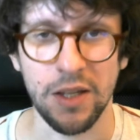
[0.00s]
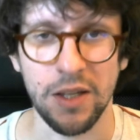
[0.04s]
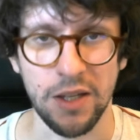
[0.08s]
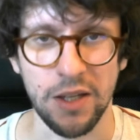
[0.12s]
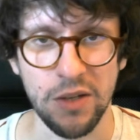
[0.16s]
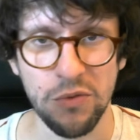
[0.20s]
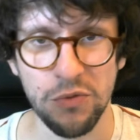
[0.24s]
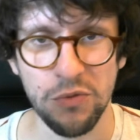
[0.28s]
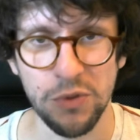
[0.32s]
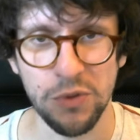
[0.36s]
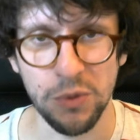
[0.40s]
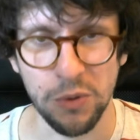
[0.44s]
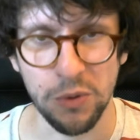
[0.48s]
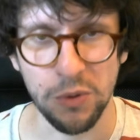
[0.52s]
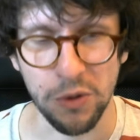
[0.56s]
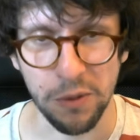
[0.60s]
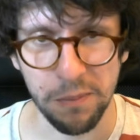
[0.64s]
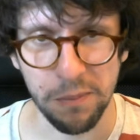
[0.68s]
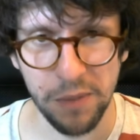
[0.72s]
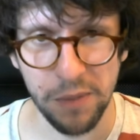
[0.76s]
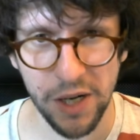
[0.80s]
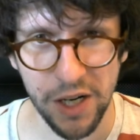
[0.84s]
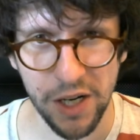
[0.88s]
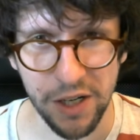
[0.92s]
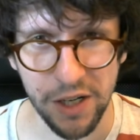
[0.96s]
If you
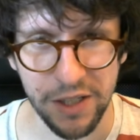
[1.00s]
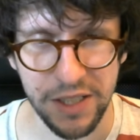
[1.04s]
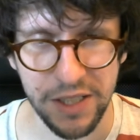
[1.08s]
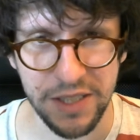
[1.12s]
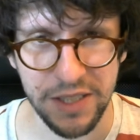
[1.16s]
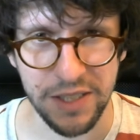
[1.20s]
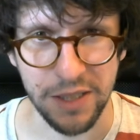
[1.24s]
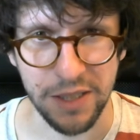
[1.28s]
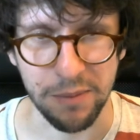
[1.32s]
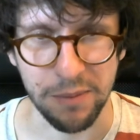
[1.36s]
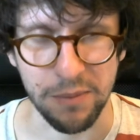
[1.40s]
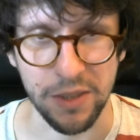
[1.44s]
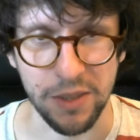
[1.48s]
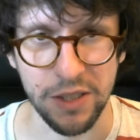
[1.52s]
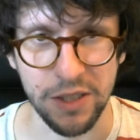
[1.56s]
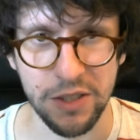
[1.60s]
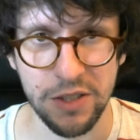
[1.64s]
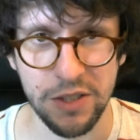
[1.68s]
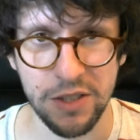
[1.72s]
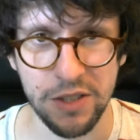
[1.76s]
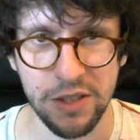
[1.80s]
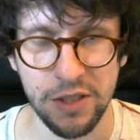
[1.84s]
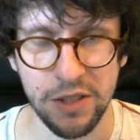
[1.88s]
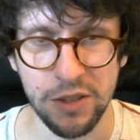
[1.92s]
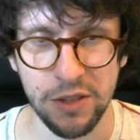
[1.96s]
compare this
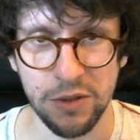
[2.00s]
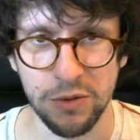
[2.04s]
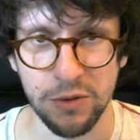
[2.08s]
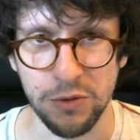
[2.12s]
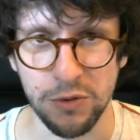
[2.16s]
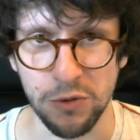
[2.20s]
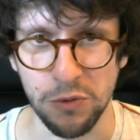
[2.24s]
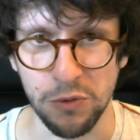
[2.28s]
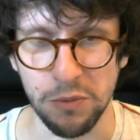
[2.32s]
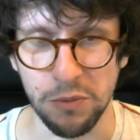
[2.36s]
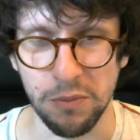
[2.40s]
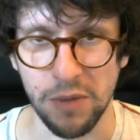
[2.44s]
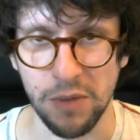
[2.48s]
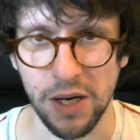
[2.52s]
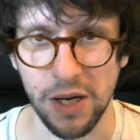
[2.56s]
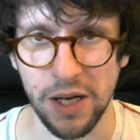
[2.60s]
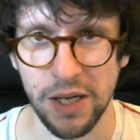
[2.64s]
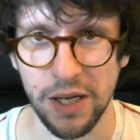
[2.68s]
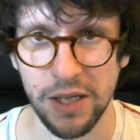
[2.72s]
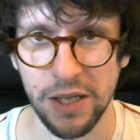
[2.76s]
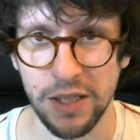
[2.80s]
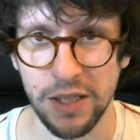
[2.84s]
image to my